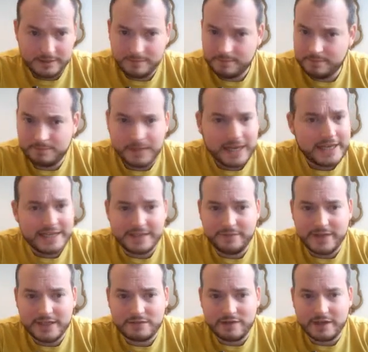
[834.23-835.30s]
Plenty of
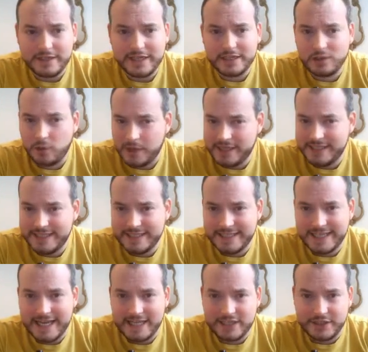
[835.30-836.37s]
defense around it, not easy to
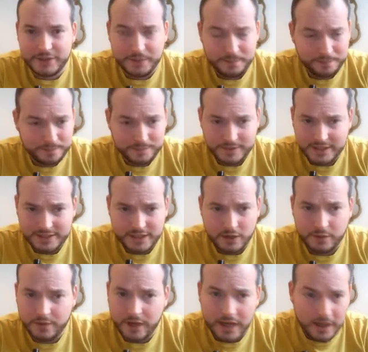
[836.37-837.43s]
get to. There's
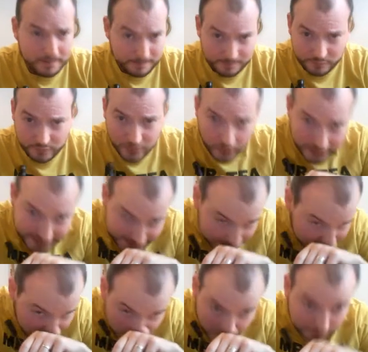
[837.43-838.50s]
no real easy
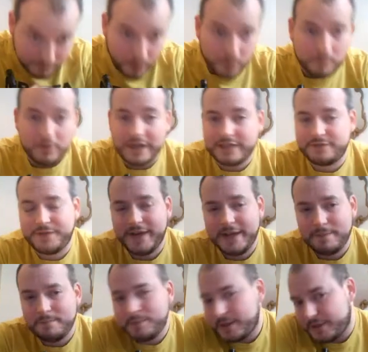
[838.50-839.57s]
good pawn breaks for
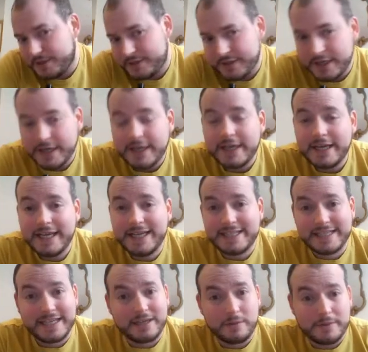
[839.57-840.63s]
him because his
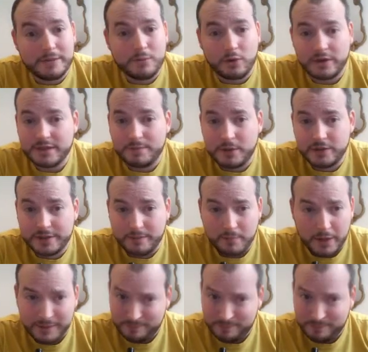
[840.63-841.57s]
king will be more exposed than mine.